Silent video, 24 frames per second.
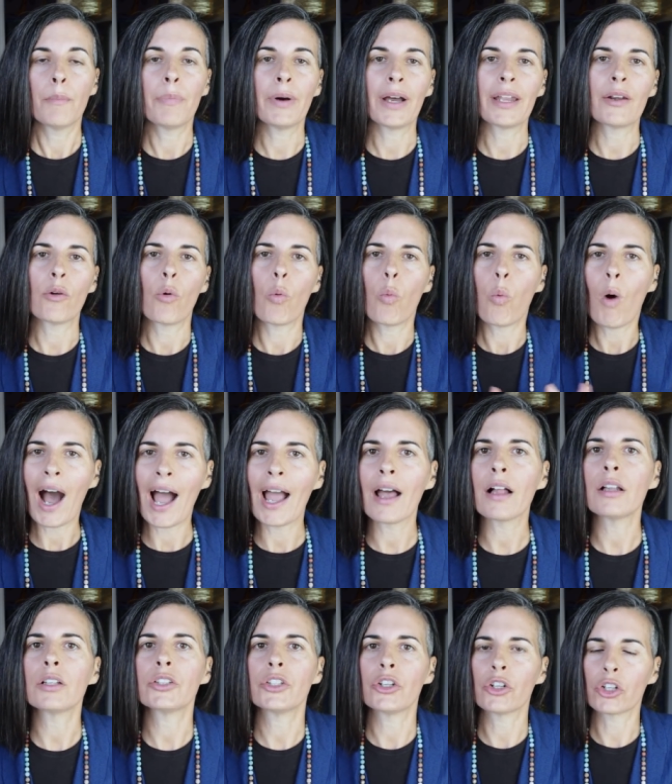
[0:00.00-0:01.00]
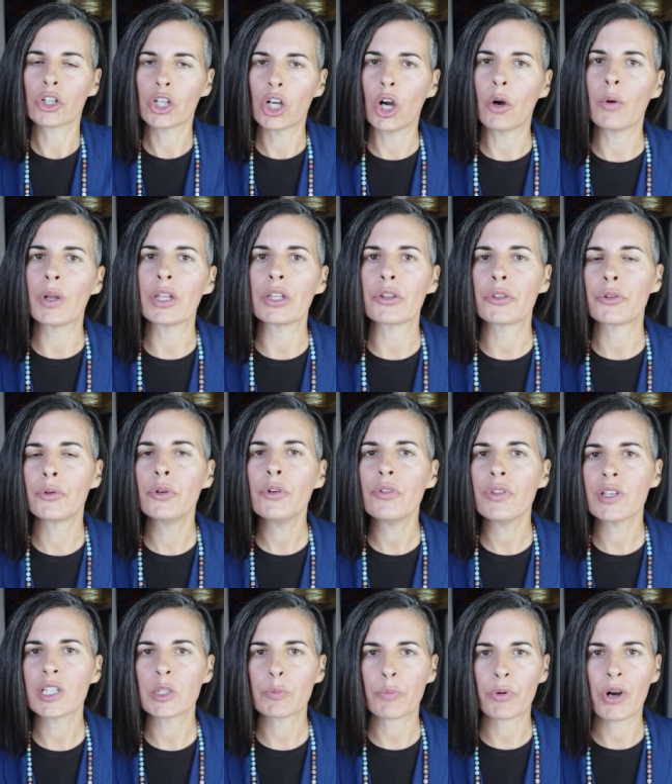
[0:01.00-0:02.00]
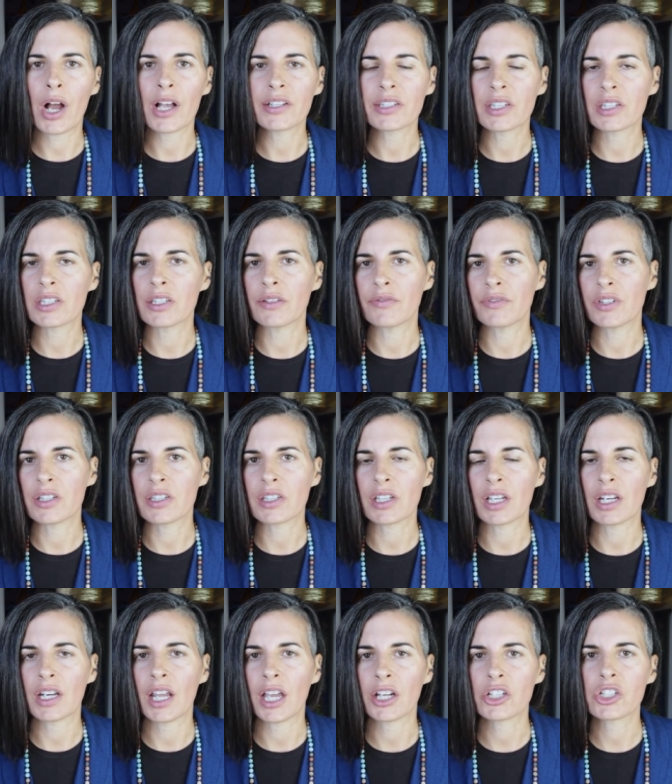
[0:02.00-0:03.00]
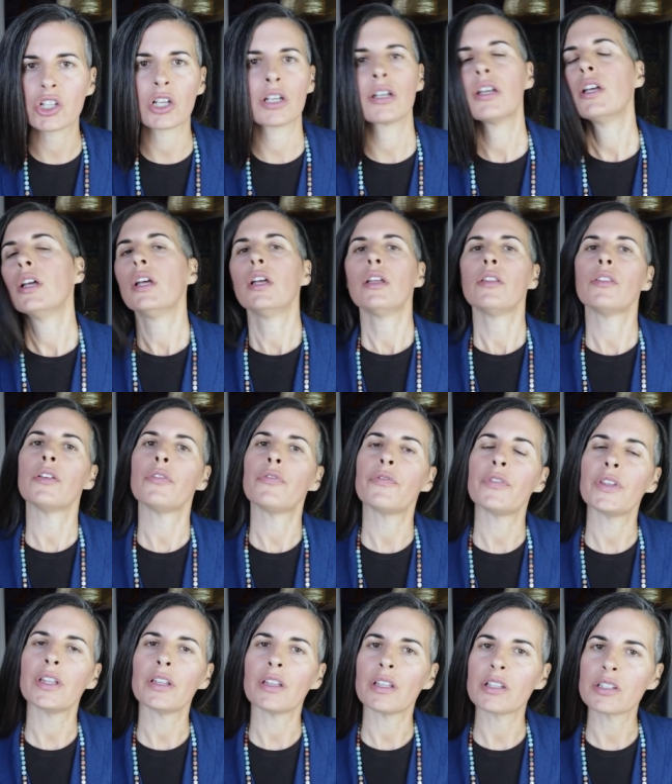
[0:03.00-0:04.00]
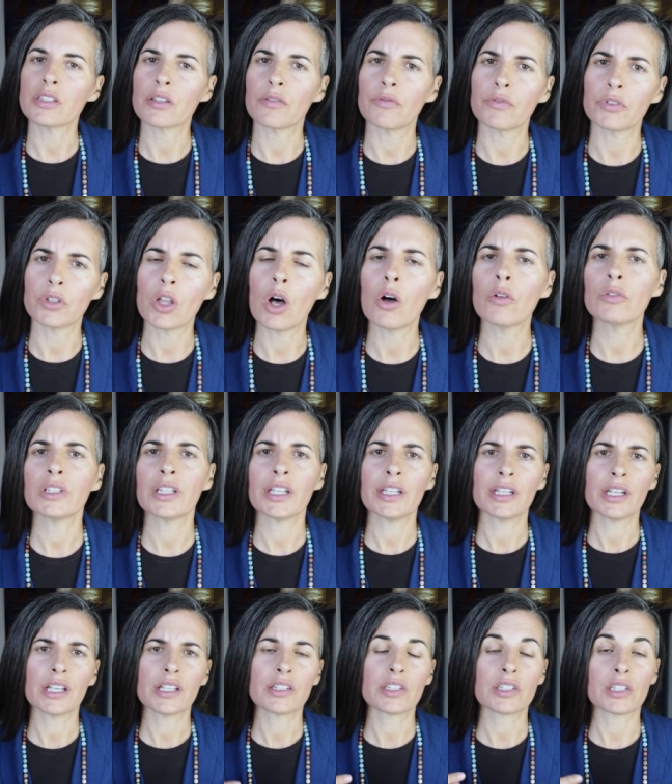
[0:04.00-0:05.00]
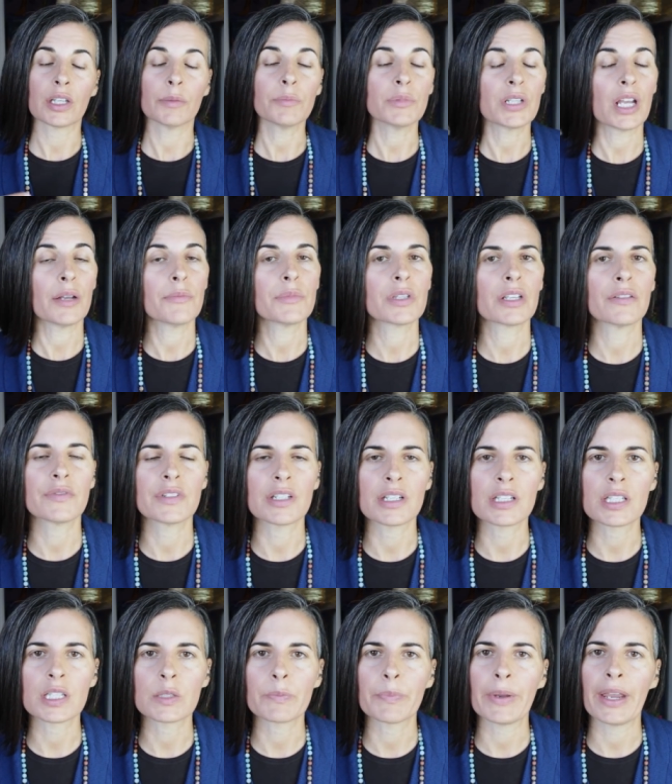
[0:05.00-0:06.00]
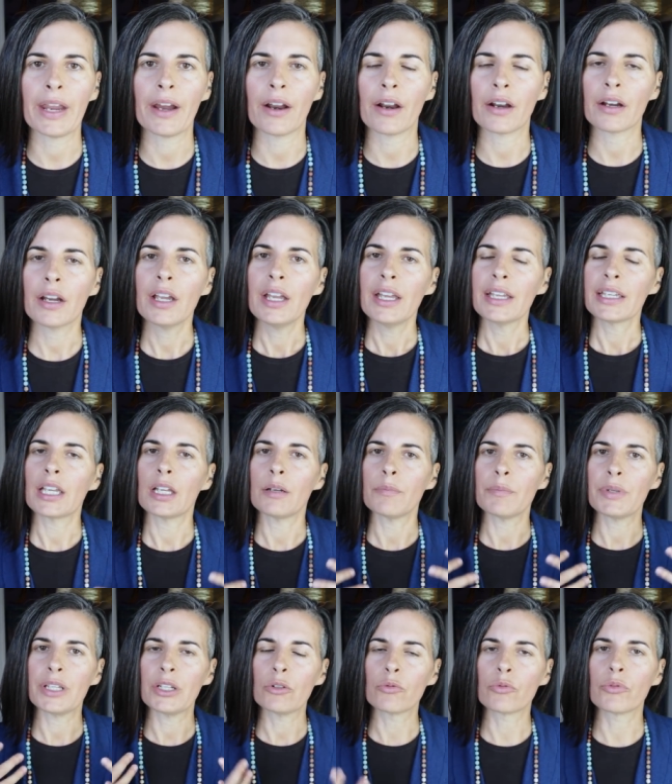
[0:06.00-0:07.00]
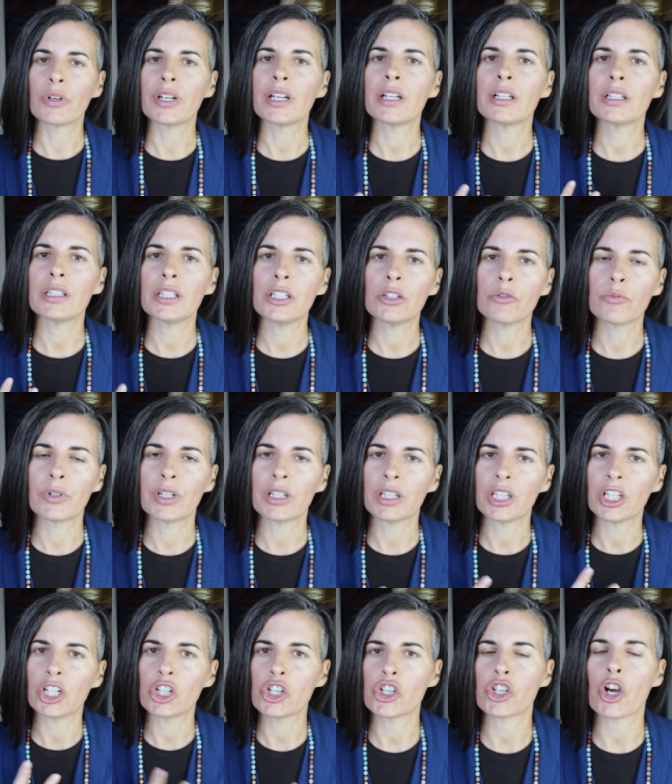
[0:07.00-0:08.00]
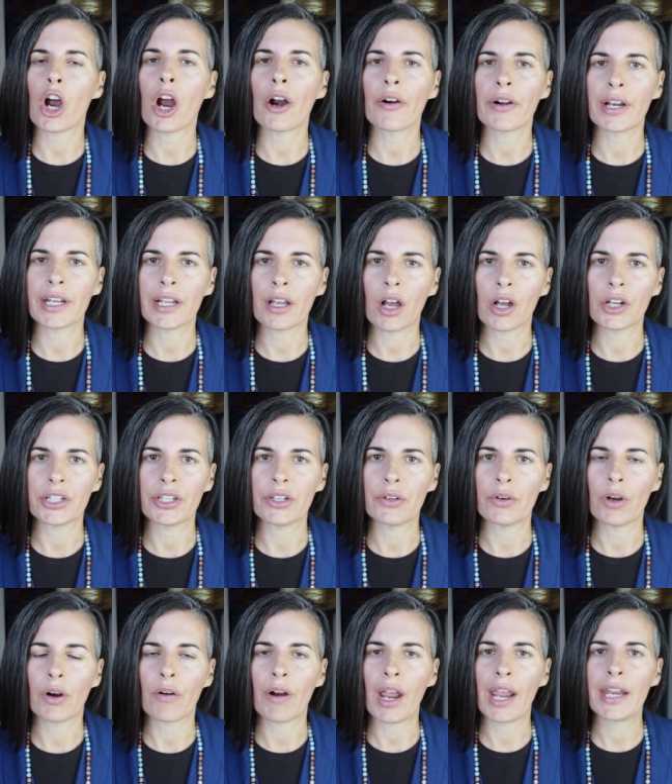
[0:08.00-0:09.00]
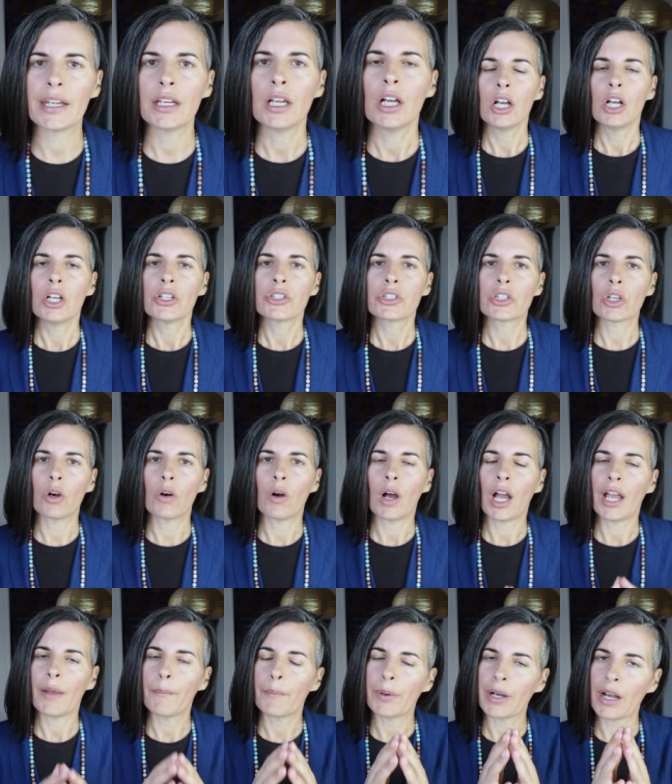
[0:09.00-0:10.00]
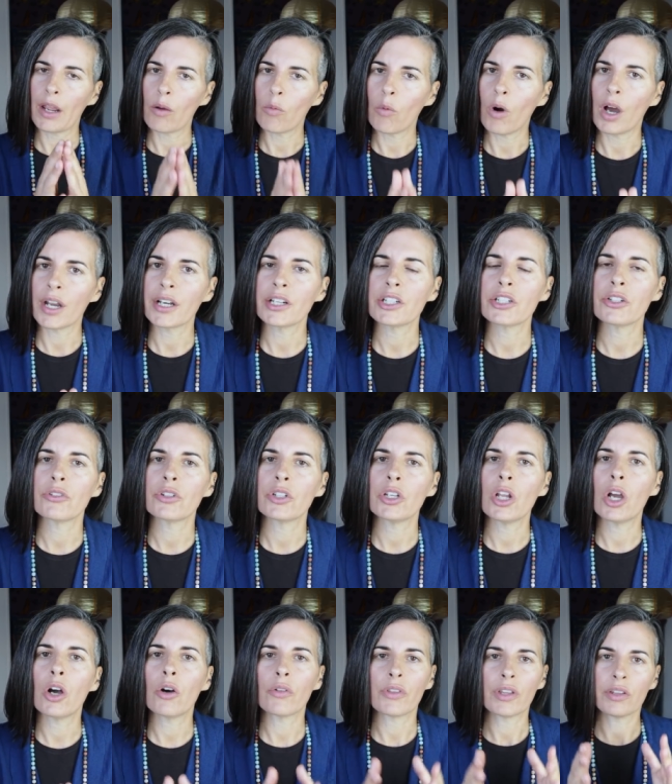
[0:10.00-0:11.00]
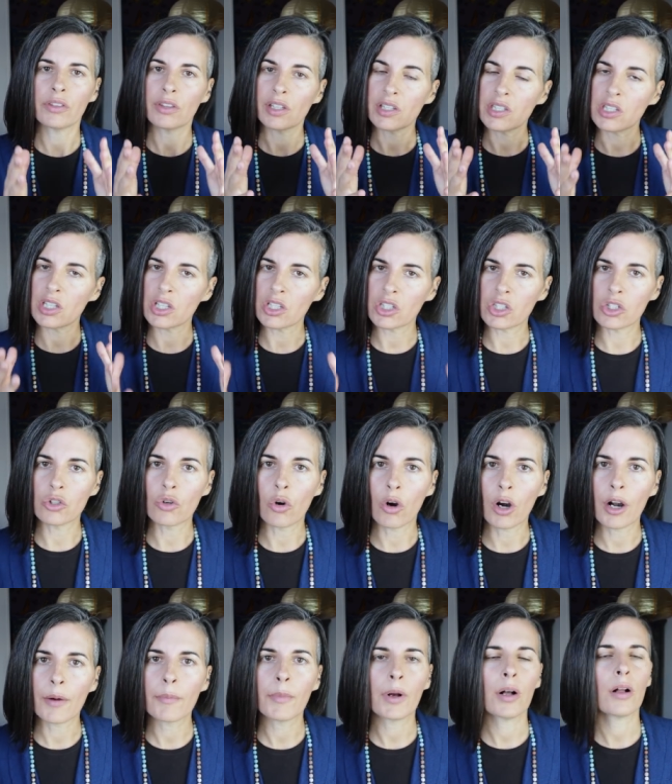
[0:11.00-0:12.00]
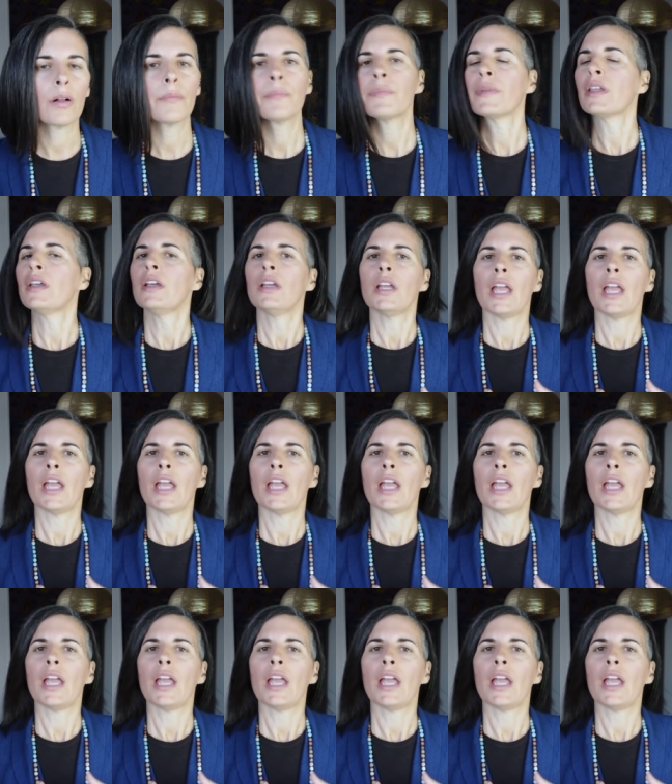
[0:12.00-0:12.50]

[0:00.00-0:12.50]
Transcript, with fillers: But while you're going through this process of disconnection, the feelings of loneliness, sometimes of despair, can be really, really jarring on you. All right. So, I, but I wanted you to know that this is normal.